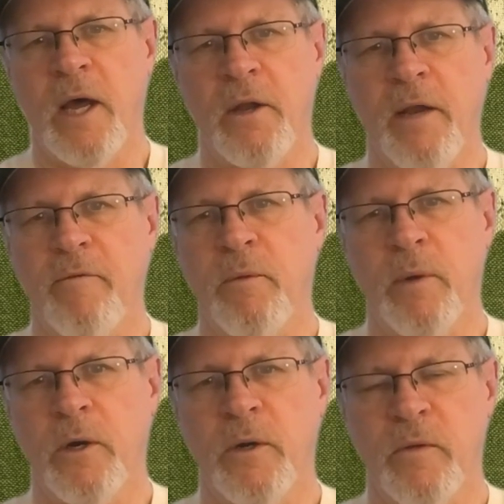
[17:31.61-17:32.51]
out every
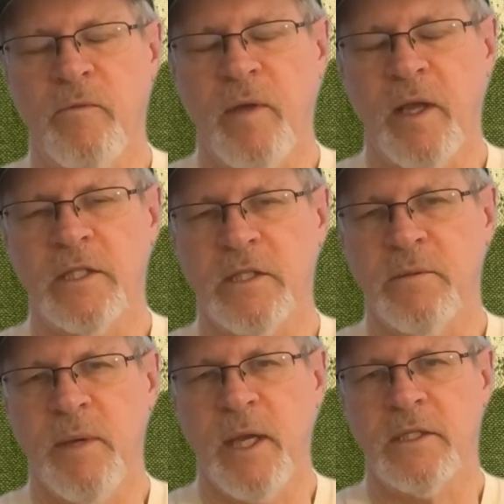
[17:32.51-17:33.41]
runner who advances
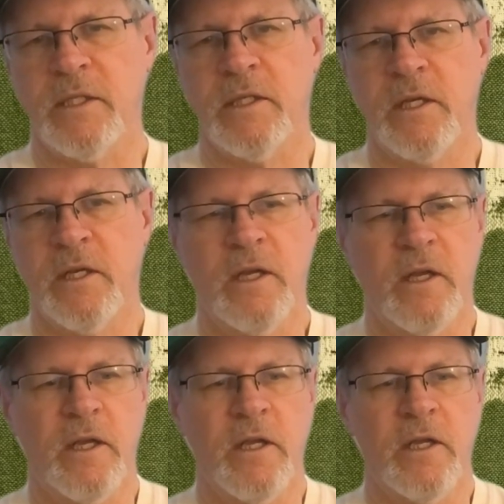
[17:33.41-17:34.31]
the base.
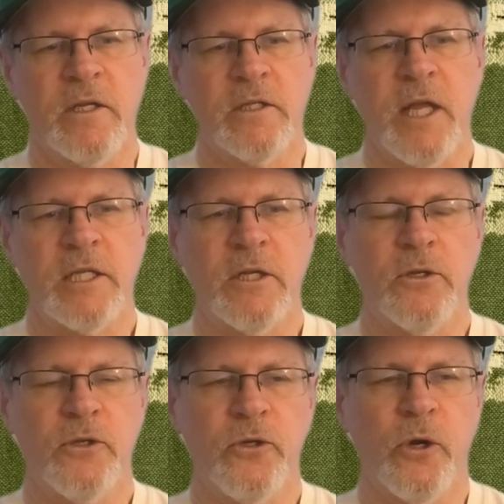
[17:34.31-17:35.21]
So that's a
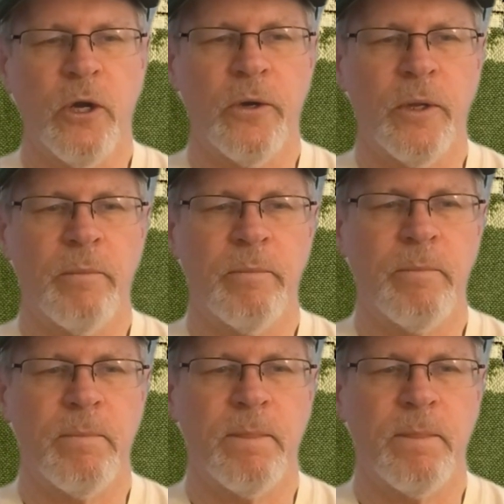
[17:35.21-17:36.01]
little too draconian.